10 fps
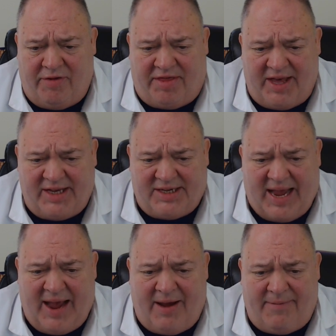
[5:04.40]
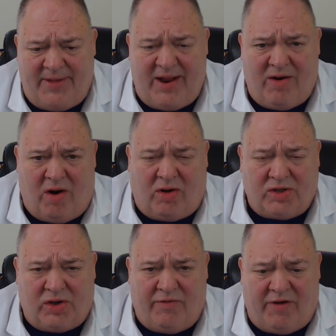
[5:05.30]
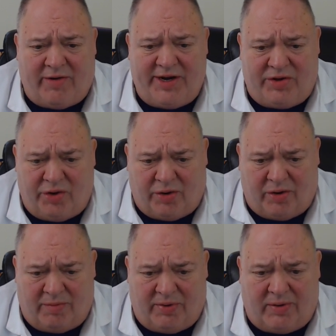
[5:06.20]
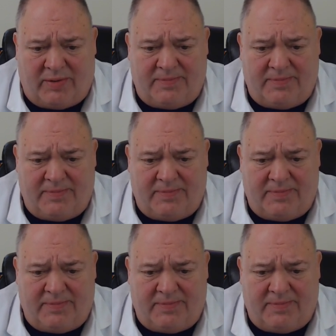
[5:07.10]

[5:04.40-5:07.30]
things out, and they're also very durable.